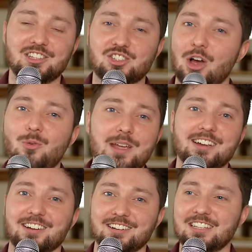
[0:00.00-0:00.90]
So
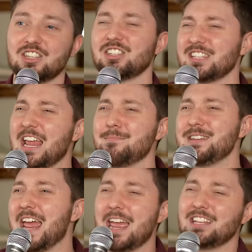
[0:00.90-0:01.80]
weird. It's the
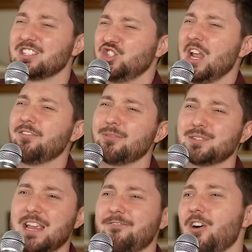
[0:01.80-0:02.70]
same name. It's Jake from
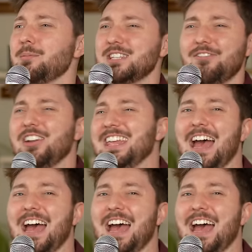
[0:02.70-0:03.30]
State Farm. It's a different